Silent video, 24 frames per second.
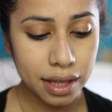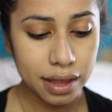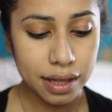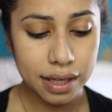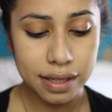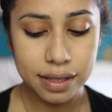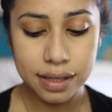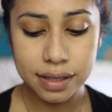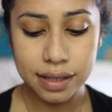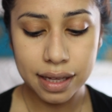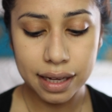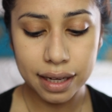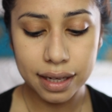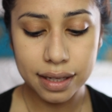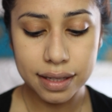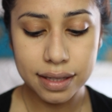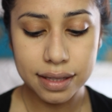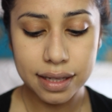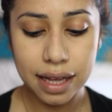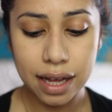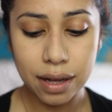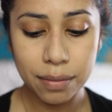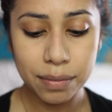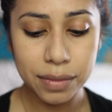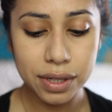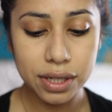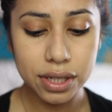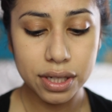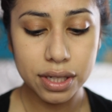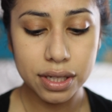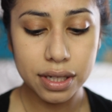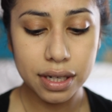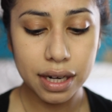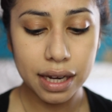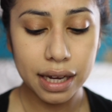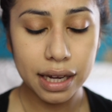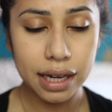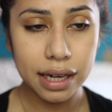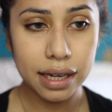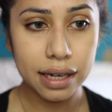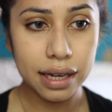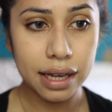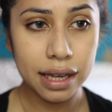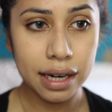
This is like a salmon shade,